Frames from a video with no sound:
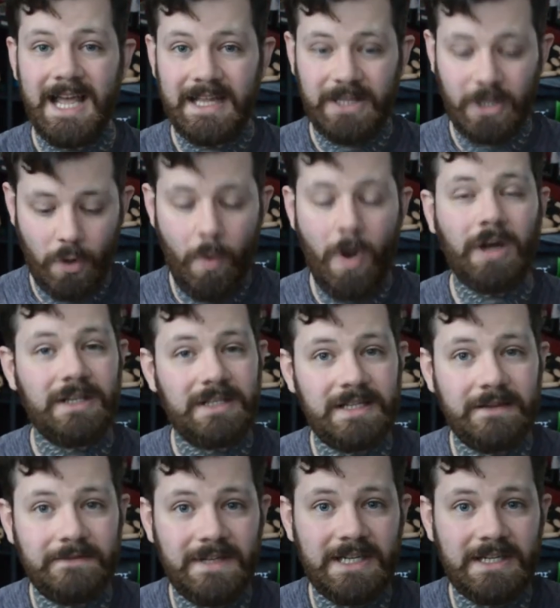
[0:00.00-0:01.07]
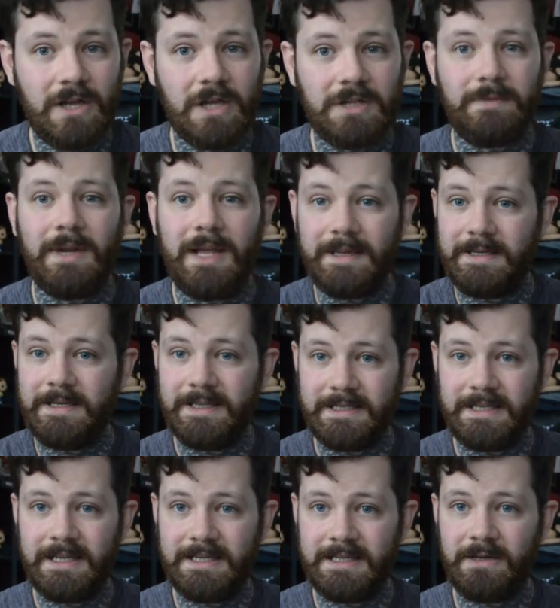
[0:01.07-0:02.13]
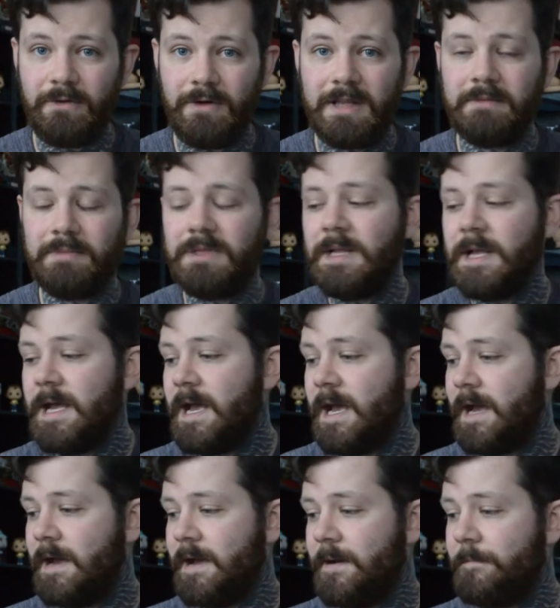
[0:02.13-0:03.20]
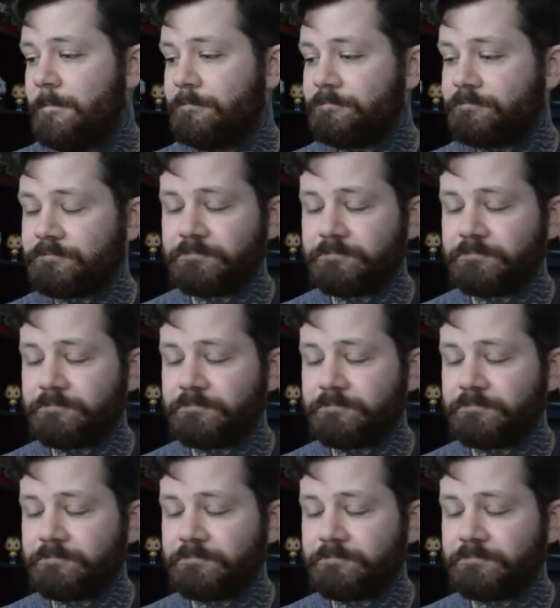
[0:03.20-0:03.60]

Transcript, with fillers: the quality of this cosplay is, is incredible um,